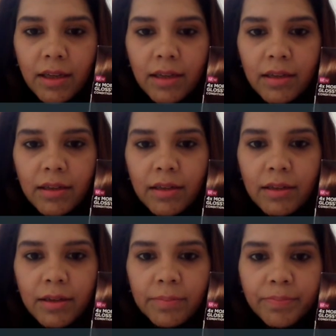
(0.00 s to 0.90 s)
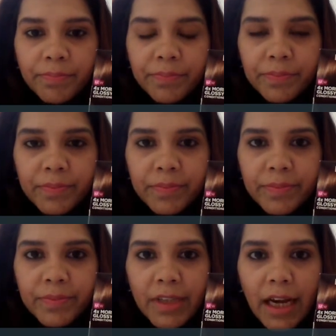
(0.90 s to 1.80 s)

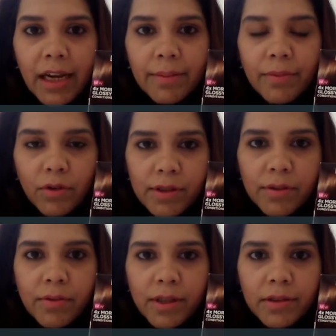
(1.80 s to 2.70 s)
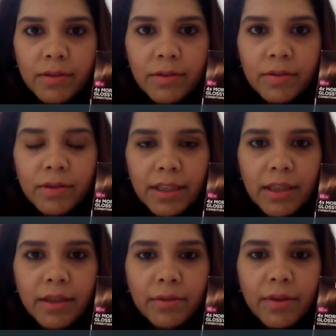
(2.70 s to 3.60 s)
I am also going to
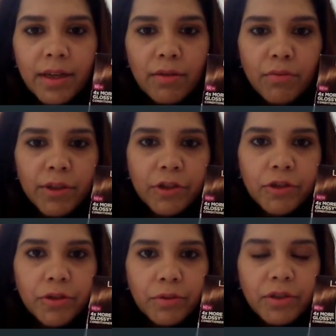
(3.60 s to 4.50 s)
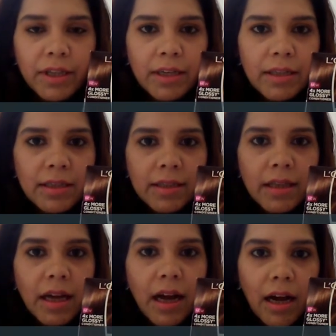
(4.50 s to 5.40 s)
tell you that which two shades
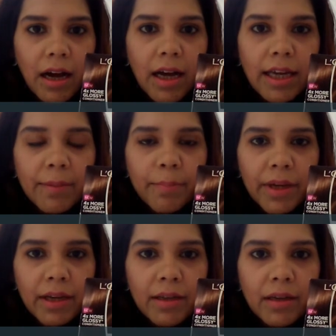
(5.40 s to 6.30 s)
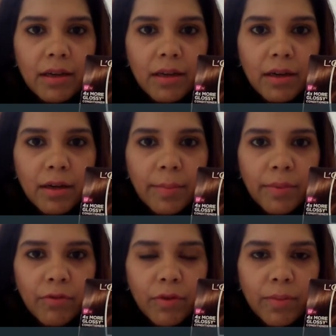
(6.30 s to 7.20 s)
I picked up
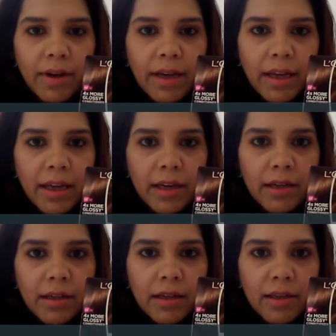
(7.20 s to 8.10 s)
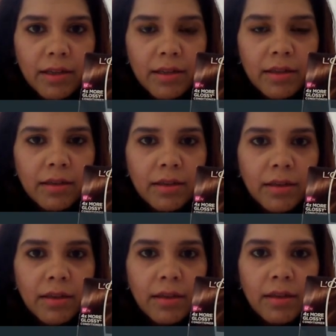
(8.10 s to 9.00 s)
for my hair color,
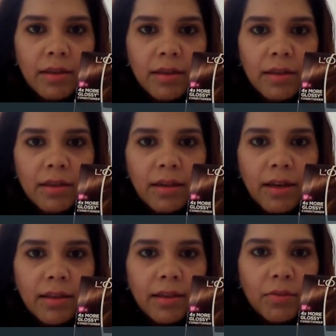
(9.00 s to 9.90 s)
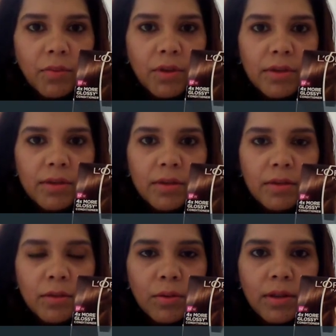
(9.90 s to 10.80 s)
and it was
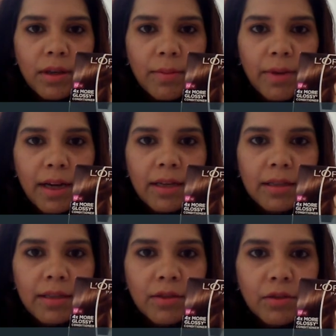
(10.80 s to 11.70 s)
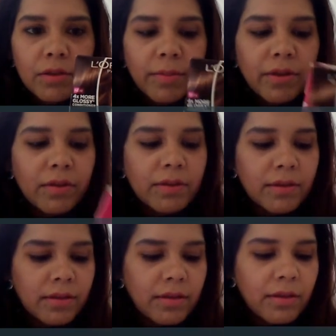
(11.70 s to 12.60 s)
totally my decision
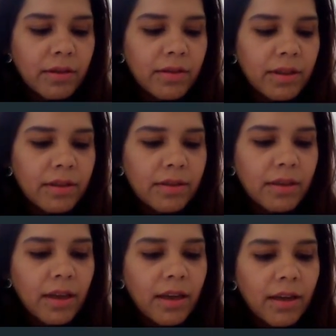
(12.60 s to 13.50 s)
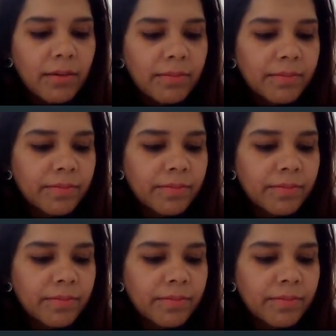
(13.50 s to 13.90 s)
because there is a